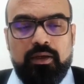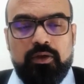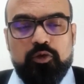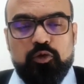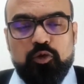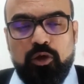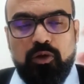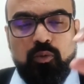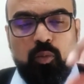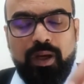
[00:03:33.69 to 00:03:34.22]

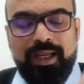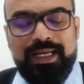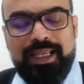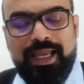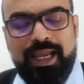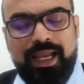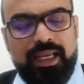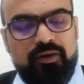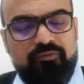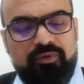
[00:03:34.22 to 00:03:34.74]
So on one
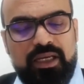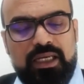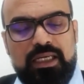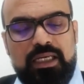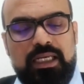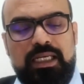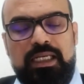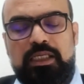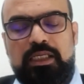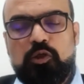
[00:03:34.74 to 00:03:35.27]
hand, we
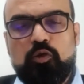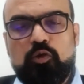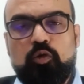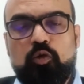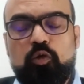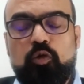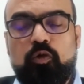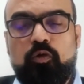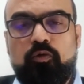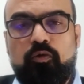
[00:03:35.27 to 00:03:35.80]
need
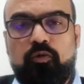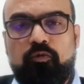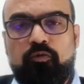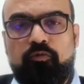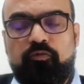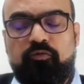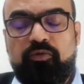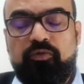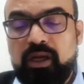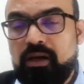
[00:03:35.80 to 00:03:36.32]
to
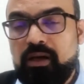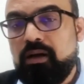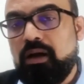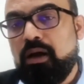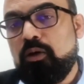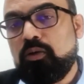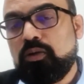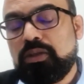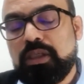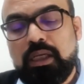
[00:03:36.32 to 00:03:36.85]
figure
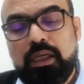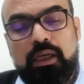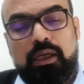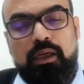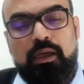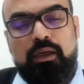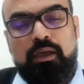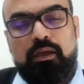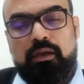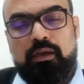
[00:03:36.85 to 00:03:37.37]
out
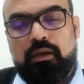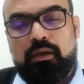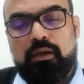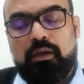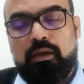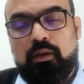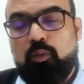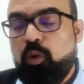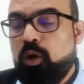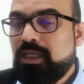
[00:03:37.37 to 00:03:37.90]

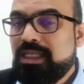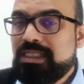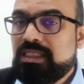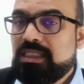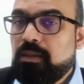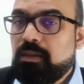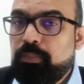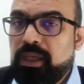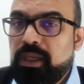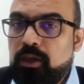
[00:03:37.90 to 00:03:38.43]
what is
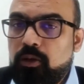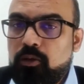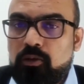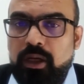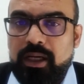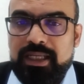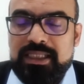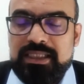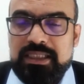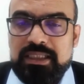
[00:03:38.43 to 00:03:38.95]
the
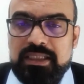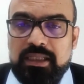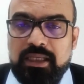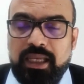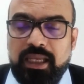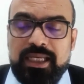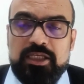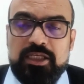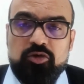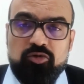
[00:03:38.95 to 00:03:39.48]
PQRS in the
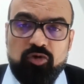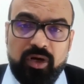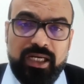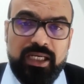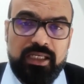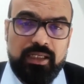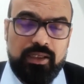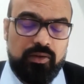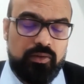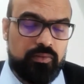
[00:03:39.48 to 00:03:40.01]
case
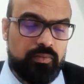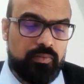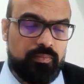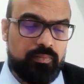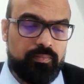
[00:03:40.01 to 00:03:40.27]
right now.